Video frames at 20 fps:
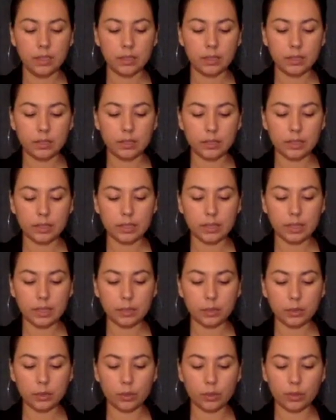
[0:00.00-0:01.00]
There is time
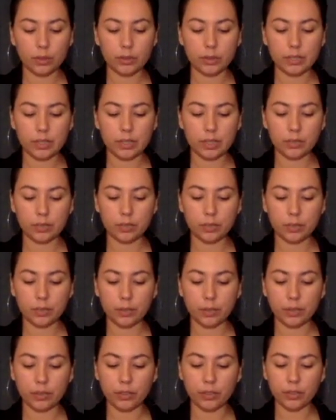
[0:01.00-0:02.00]
to go outside for
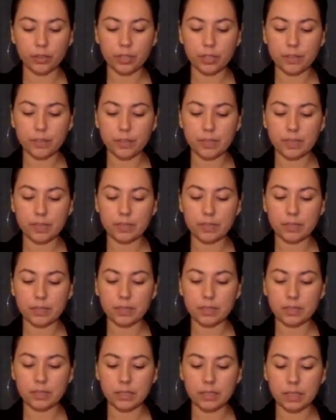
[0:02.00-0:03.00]
about 30 minutes
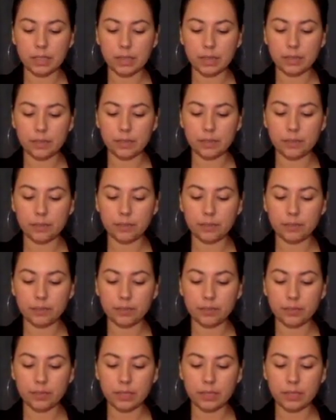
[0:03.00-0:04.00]
each day,
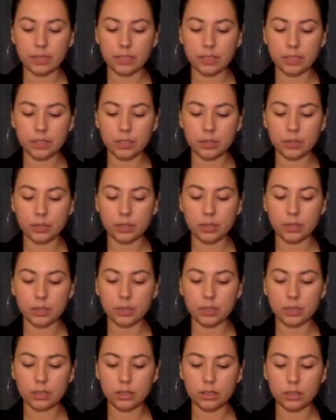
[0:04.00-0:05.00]
and children
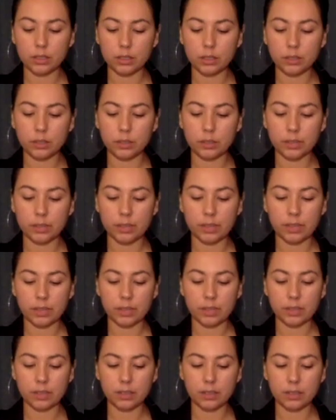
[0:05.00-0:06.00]
should be
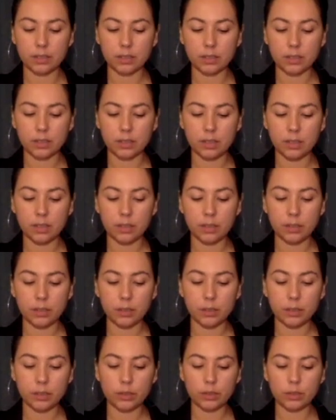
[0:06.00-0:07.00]
playing. But
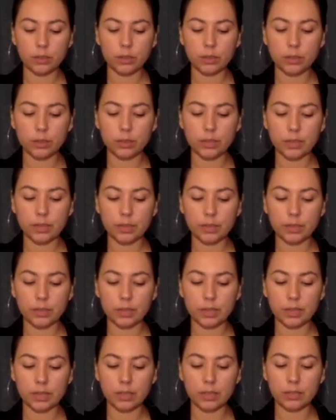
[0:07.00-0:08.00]
we do not play
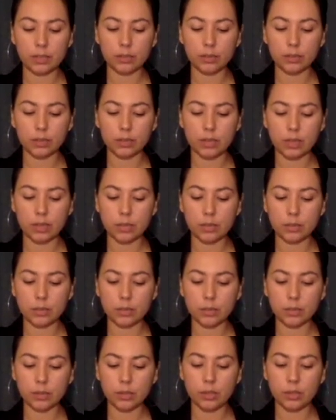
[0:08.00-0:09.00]
outside at those times.
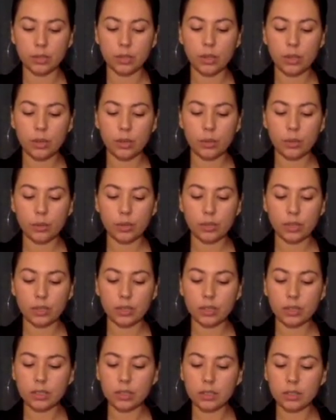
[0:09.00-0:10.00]
We are
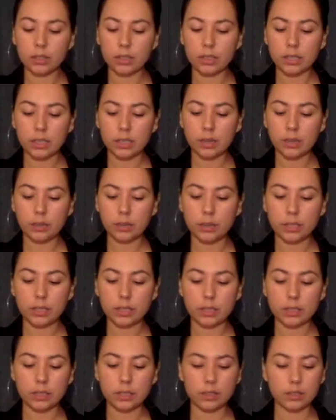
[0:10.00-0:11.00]
hungry and we need
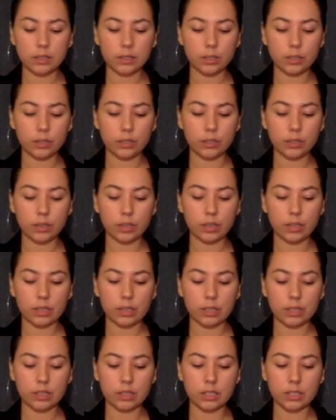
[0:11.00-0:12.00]
to conserve our
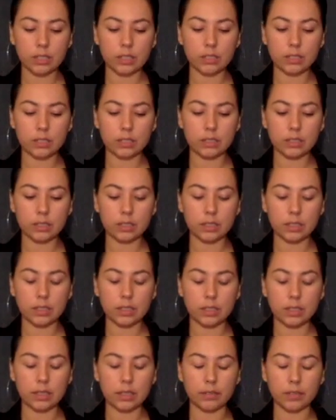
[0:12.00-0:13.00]
energy to stay
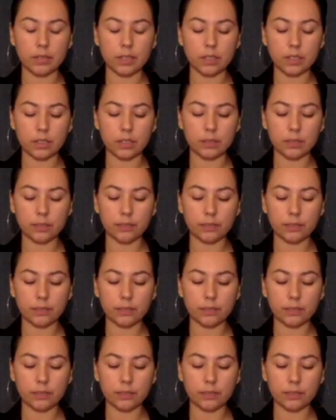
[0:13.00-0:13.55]
alive here.